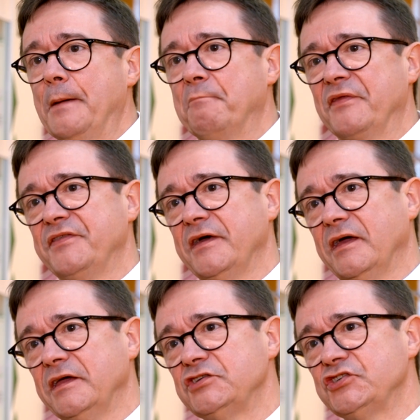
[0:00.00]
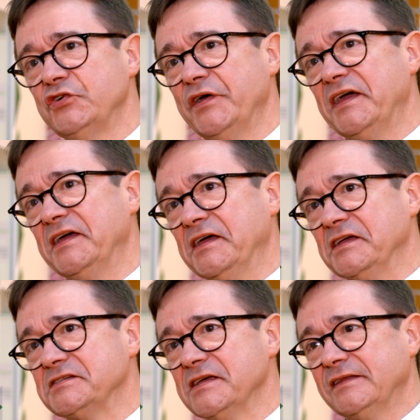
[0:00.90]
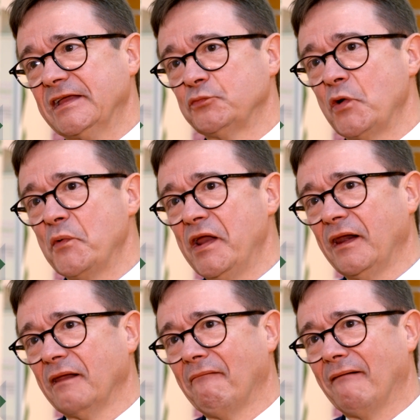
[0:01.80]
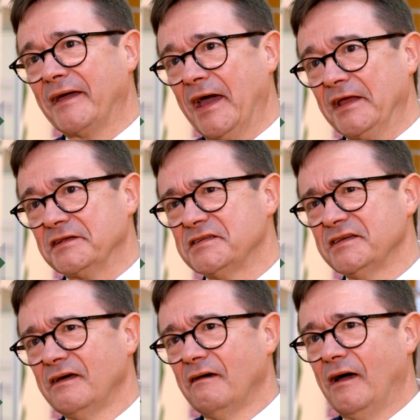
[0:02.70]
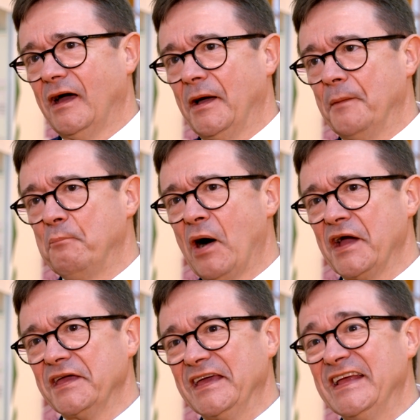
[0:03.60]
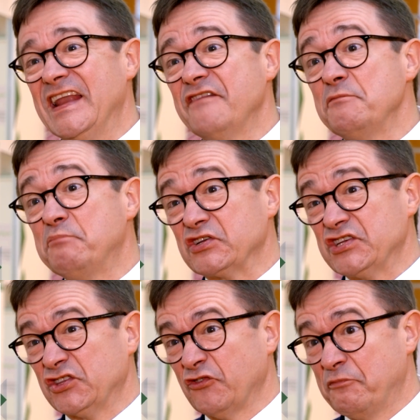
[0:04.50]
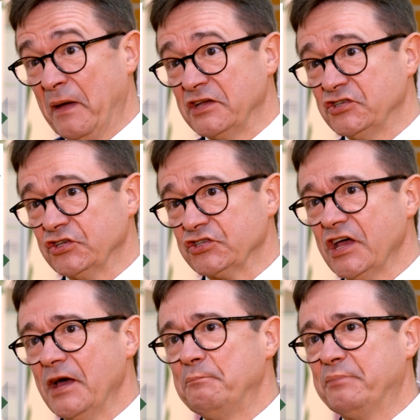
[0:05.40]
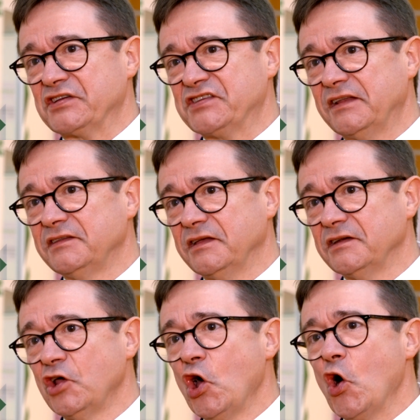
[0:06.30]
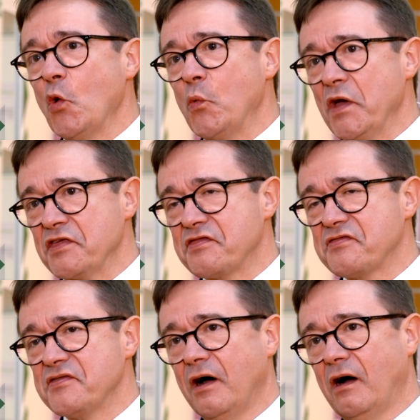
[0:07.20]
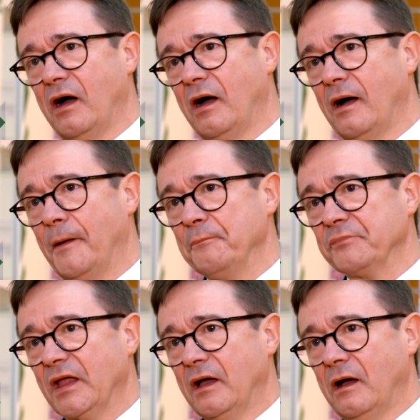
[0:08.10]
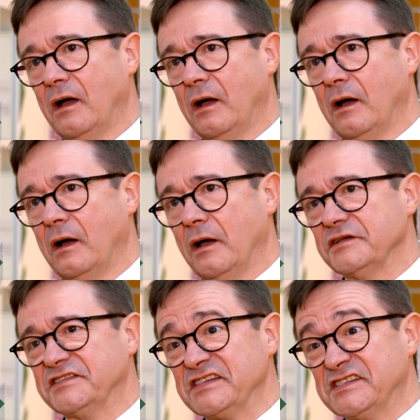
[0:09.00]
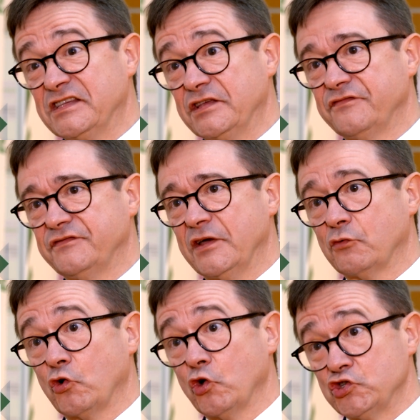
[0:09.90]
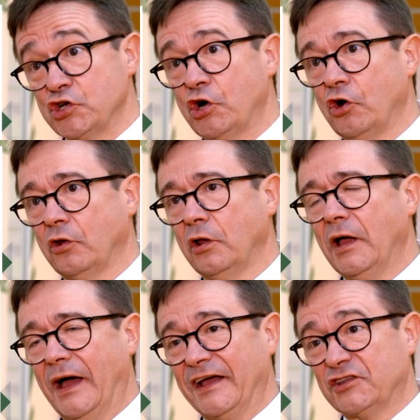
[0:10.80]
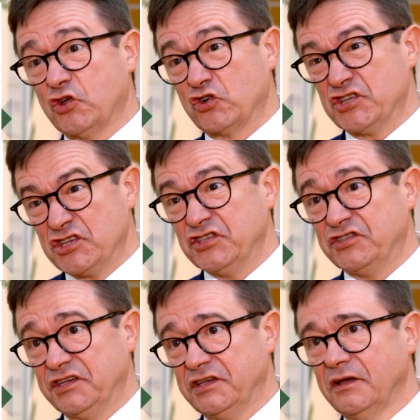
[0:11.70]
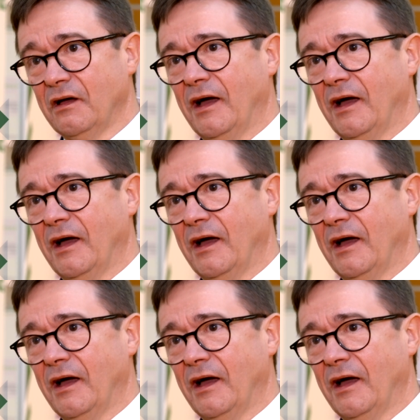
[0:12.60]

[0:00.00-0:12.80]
But the issue is that we will get by 11% of patients presenting with sensitive neurological toxicity,